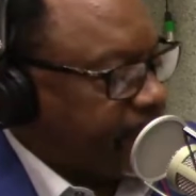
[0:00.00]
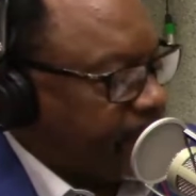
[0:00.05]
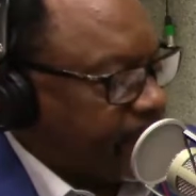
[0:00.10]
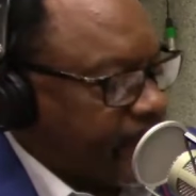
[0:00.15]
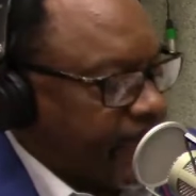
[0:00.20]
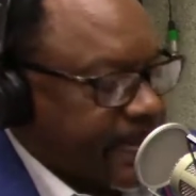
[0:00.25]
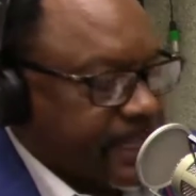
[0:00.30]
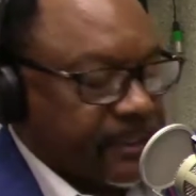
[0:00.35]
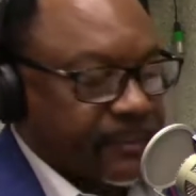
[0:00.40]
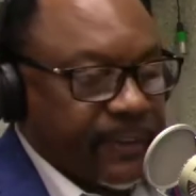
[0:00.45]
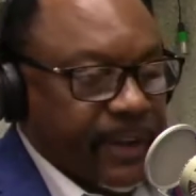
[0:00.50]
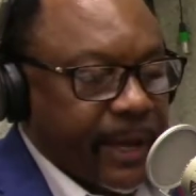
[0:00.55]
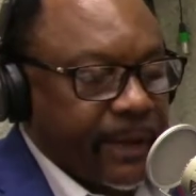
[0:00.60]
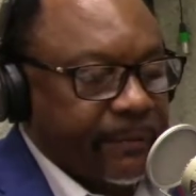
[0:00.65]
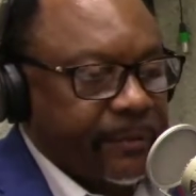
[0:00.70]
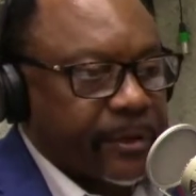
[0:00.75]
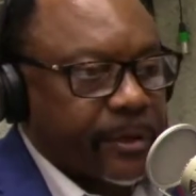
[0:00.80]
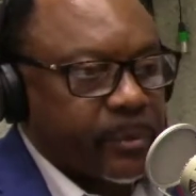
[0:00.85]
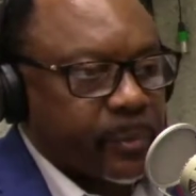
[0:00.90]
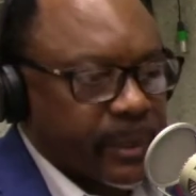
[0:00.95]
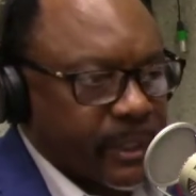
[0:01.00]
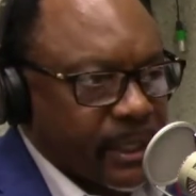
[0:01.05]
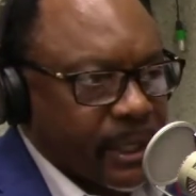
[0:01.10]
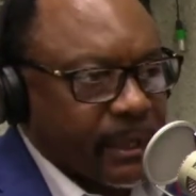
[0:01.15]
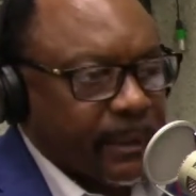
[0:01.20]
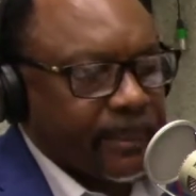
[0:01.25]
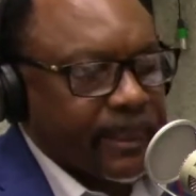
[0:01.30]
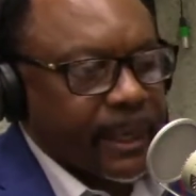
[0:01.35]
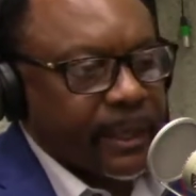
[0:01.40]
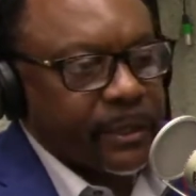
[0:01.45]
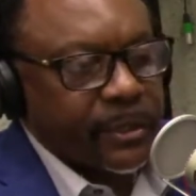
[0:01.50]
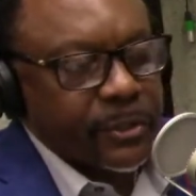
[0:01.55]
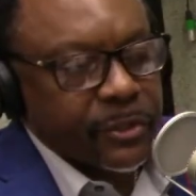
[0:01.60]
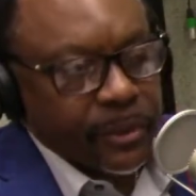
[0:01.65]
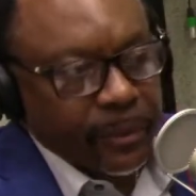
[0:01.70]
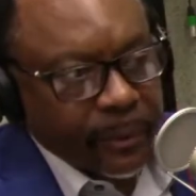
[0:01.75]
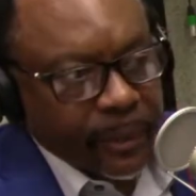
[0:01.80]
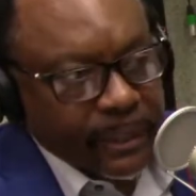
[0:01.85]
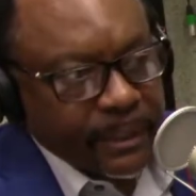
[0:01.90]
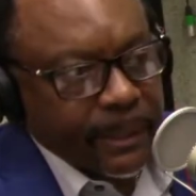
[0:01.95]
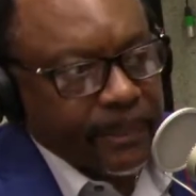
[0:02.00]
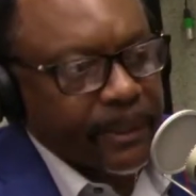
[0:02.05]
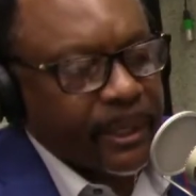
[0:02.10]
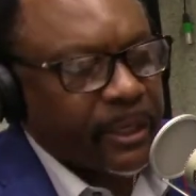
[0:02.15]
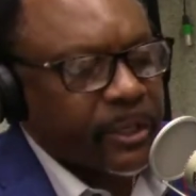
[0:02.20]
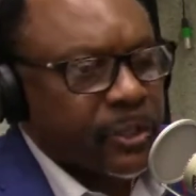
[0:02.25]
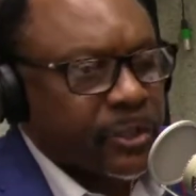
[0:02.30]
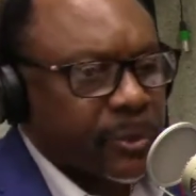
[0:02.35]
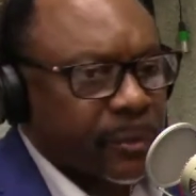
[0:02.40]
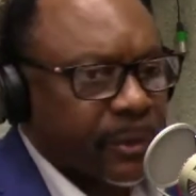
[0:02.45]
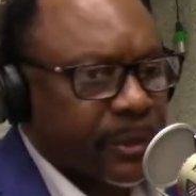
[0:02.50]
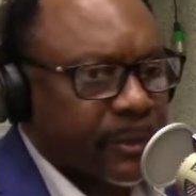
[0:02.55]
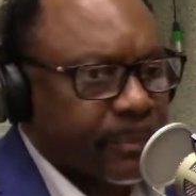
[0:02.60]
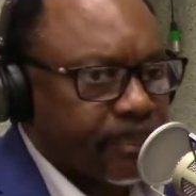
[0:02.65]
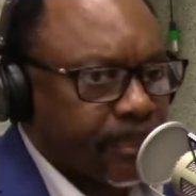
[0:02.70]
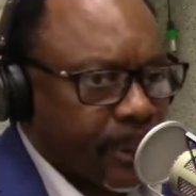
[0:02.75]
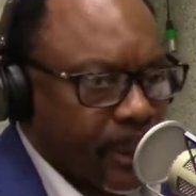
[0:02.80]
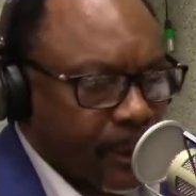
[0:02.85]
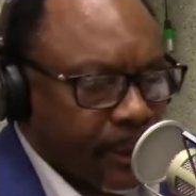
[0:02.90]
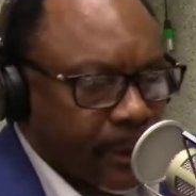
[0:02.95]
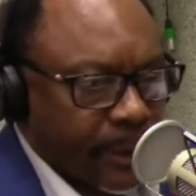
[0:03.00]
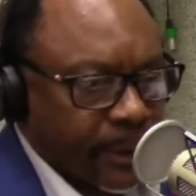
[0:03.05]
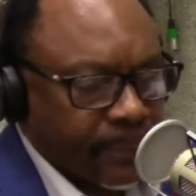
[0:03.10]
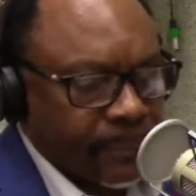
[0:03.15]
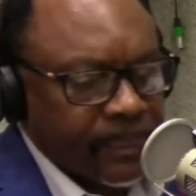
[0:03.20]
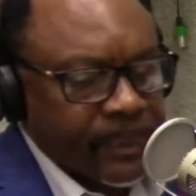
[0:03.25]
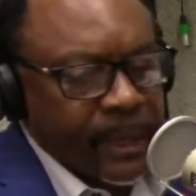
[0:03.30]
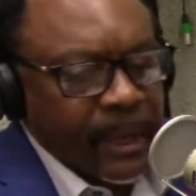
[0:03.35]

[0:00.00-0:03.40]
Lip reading: the last 5 years, we talk about insurance. I'm an insurance broker.